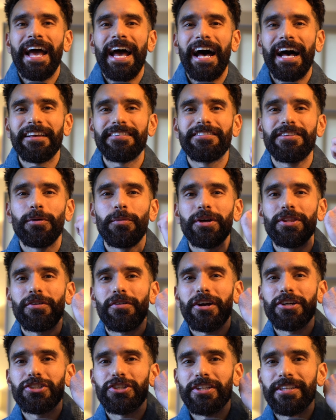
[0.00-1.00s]
as to
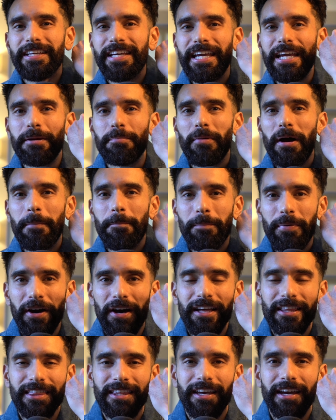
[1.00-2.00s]
whether I should keep my
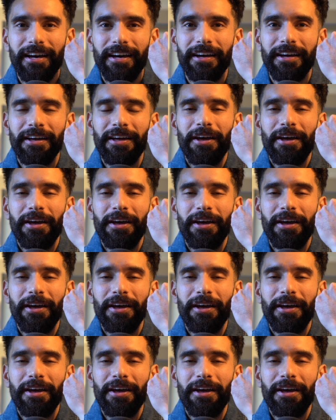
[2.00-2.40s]
birth year